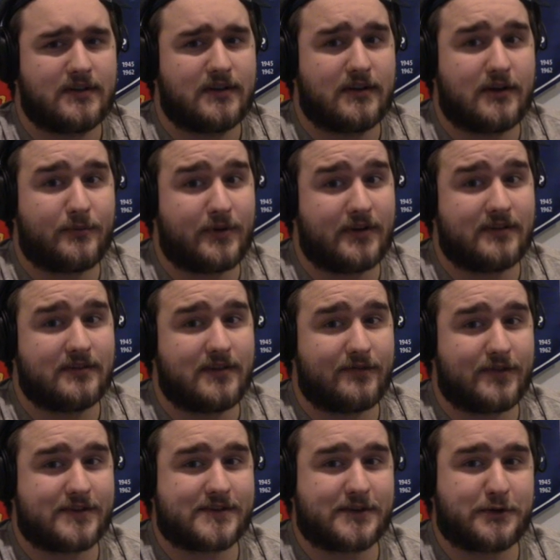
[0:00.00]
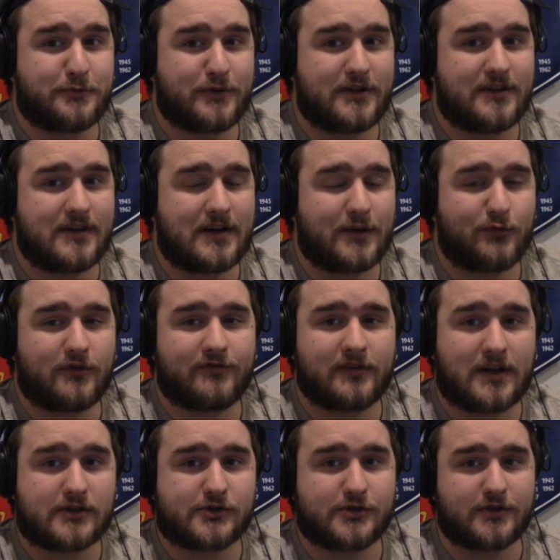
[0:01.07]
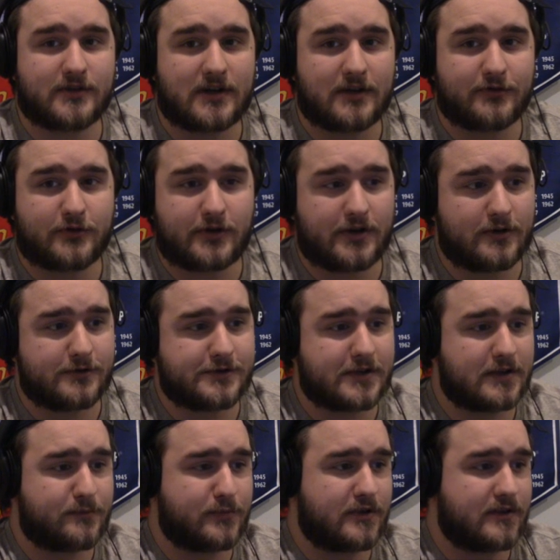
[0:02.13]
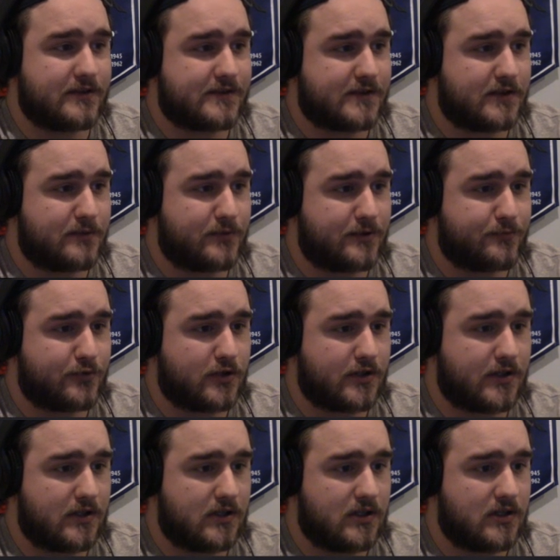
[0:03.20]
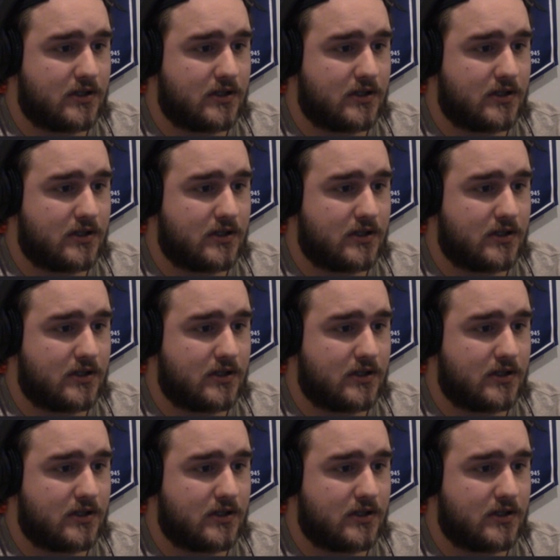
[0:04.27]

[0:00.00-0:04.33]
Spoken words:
I mean, if it's going to be any reflection on how their year is going to be, it's going to be pretty